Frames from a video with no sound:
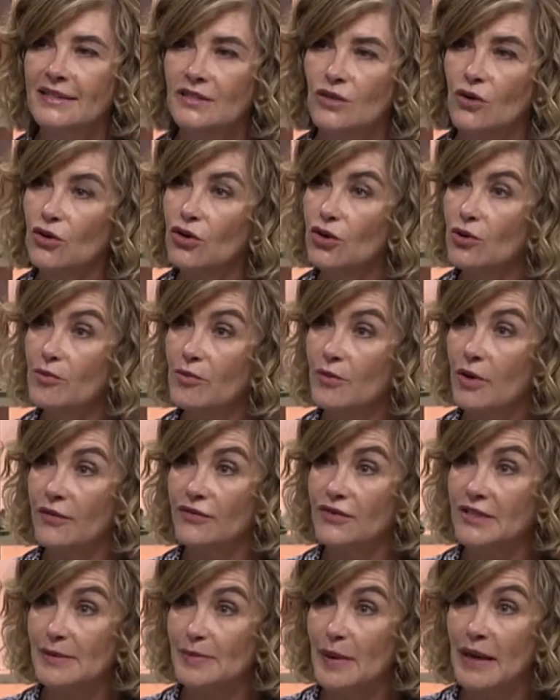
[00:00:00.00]
So you,
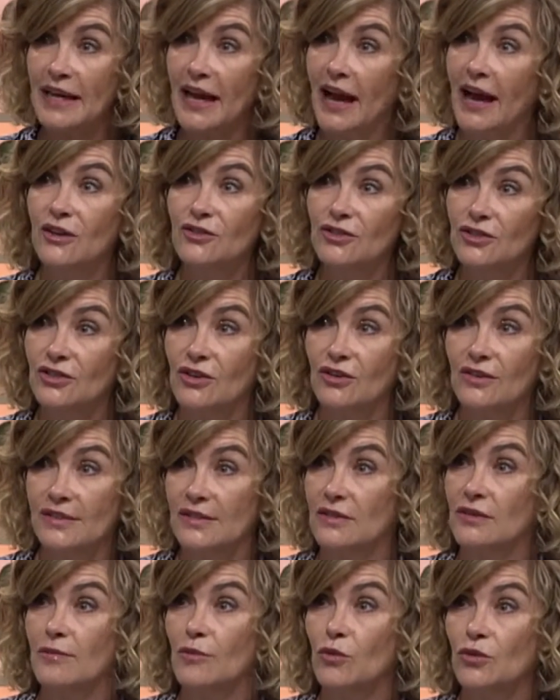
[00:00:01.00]
if you're spending
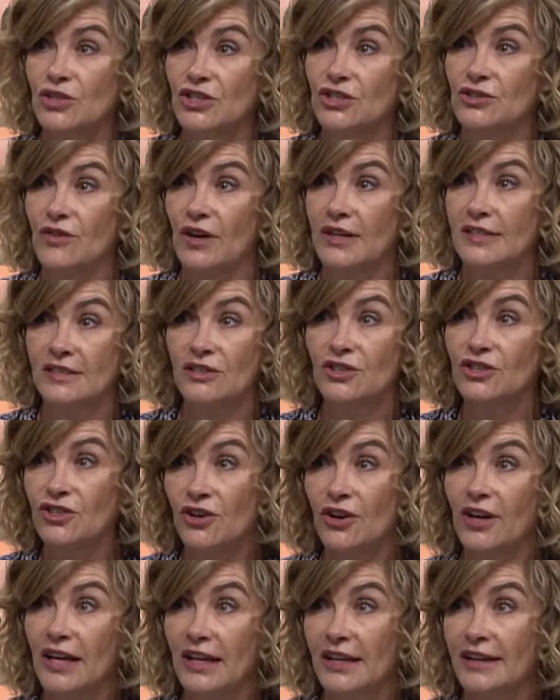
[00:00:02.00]
$100 on a moisturiser and you
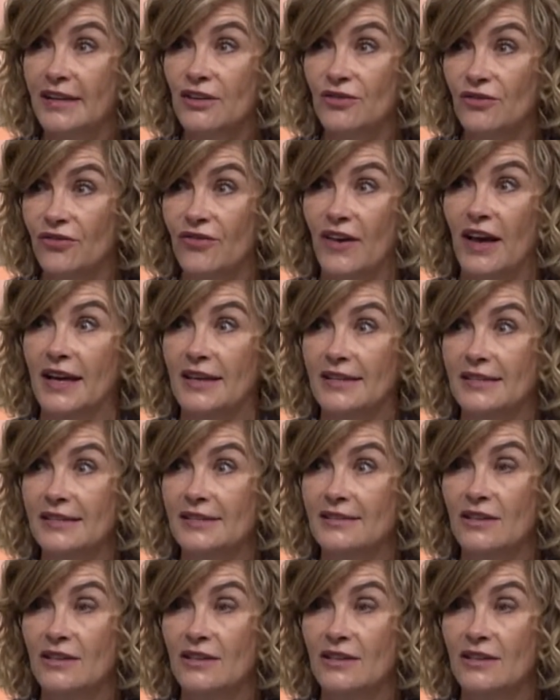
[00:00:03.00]
don't clean your face,